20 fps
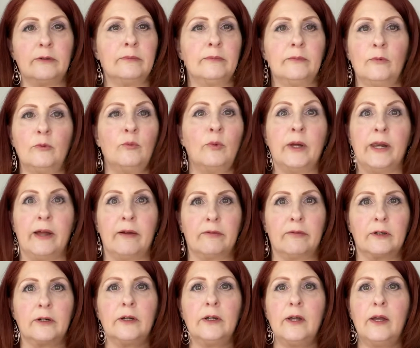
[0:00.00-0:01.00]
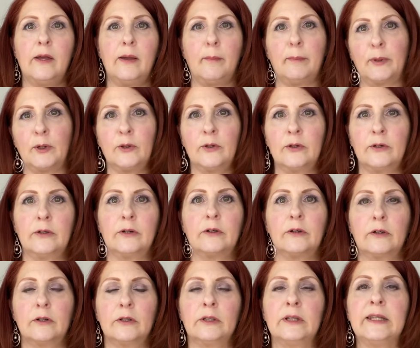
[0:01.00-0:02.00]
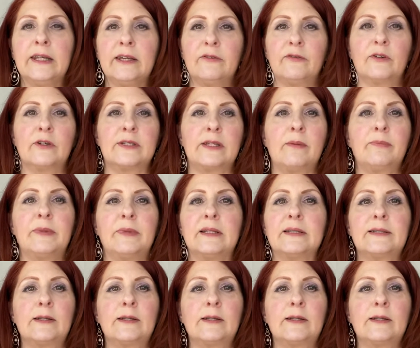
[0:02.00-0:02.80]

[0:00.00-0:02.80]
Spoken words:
whatever, bird or leaf or something.